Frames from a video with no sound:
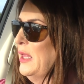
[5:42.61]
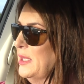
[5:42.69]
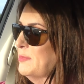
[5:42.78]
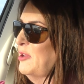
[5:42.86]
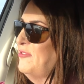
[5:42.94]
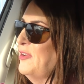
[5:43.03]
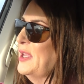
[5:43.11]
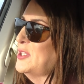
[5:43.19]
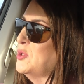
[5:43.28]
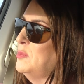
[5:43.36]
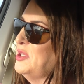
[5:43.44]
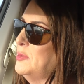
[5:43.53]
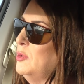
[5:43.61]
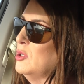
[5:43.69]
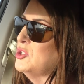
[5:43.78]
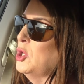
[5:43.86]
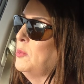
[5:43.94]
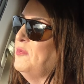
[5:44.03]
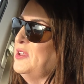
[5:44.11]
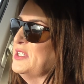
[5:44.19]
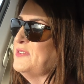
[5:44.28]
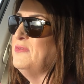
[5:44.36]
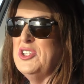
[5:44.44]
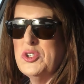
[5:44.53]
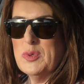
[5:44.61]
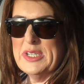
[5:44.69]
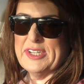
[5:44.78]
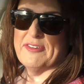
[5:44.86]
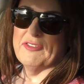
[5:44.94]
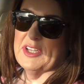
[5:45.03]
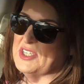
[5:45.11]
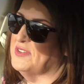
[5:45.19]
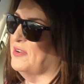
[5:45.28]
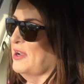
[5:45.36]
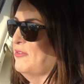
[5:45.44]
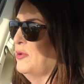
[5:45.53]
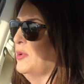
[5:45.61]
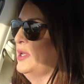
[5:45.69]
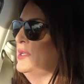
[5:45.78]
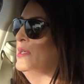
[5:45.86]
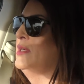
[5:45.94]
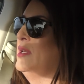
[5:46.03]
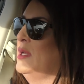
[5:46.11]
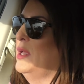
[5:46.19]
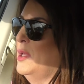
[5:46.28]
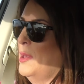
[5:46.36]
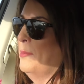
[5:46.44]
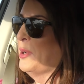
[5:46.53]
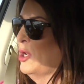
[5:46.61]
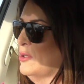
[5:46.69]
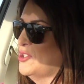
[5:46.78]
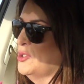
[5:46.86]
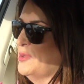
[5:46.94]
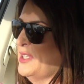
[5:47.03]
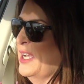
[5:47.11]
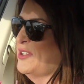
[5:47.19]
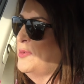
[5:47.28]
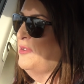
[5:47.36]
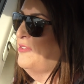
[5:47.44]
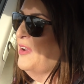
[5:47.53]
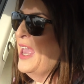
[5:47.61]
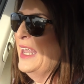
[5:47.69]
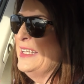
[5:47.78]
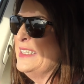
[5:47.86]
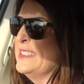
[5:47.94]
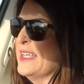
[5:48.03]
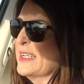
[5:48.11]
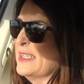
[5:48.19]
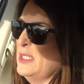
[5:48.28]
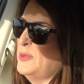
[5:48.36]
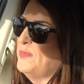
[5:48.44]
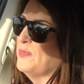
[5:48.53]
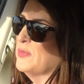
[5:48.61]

I think my face will be the most obvious visual difference for everyone, but I also want that to be fairly subtle,